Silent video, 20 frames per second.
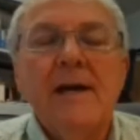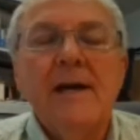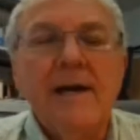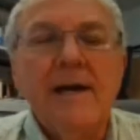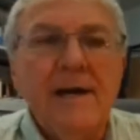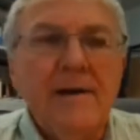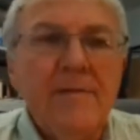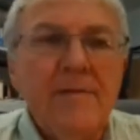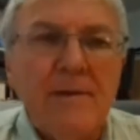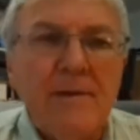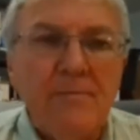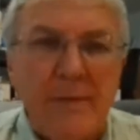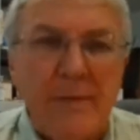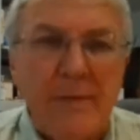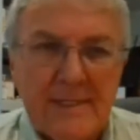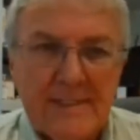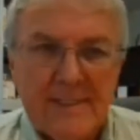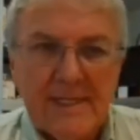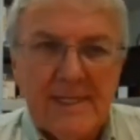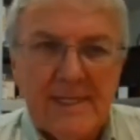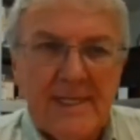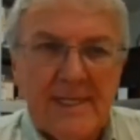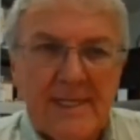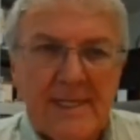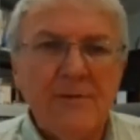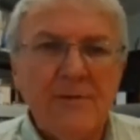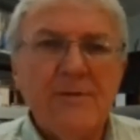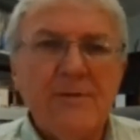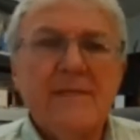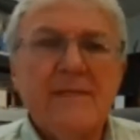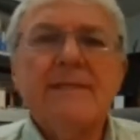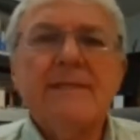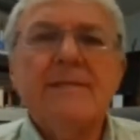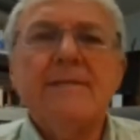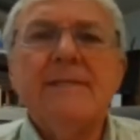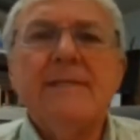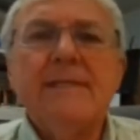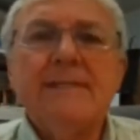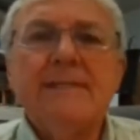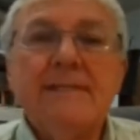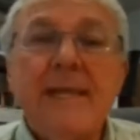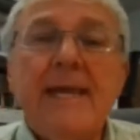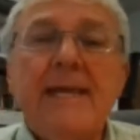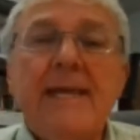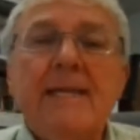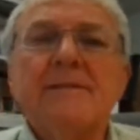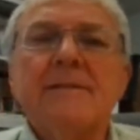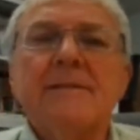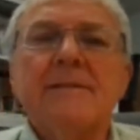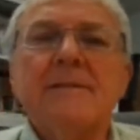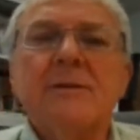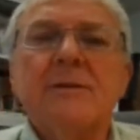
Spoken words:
that basically allowed the states